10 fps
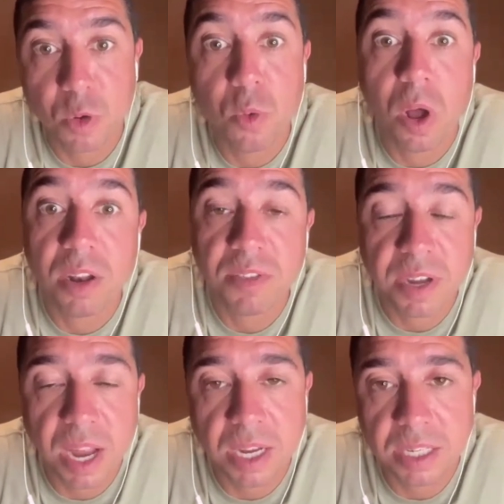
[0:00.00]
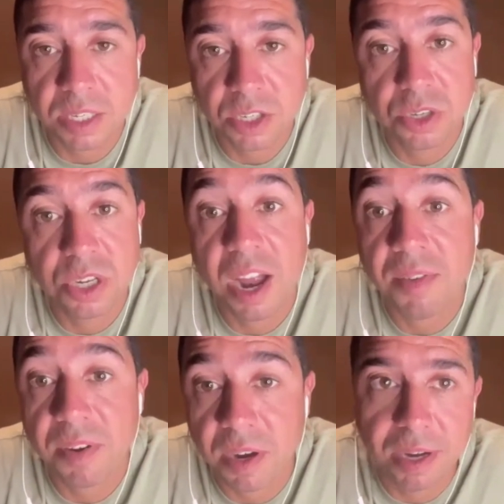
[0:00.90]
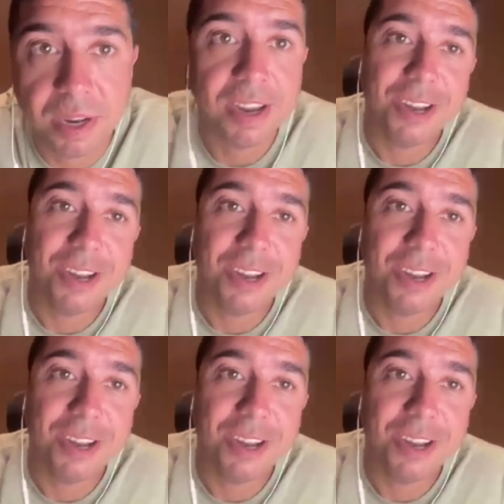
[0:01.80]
qualifications should you ever